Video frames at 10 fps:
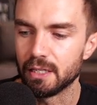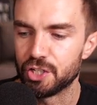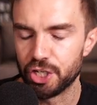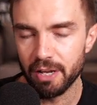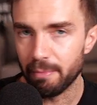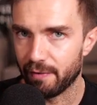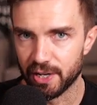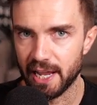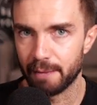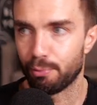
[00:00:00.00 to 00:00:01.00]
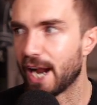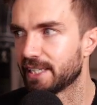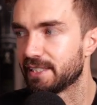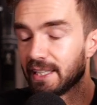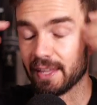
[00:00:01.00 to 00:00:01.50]
gym every day
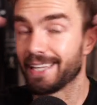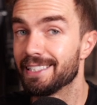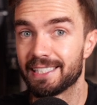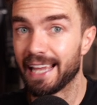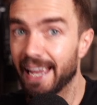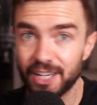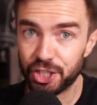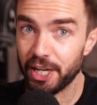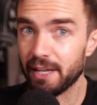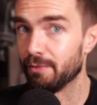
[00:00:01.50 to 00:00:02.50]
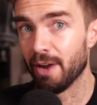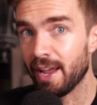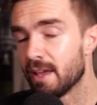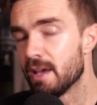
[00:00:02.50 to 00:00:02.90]
practicing like insane shit, right?